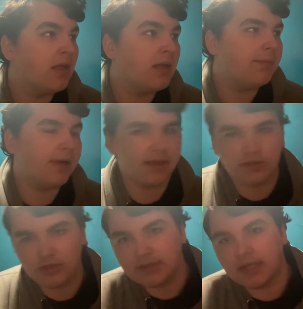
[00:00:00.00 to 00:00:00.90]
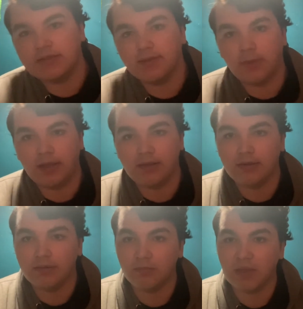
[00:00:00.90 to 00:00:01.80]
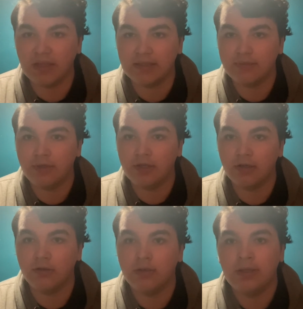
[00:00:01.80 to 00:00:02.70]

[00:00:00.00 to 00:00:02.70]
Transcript: but I just had to make this video.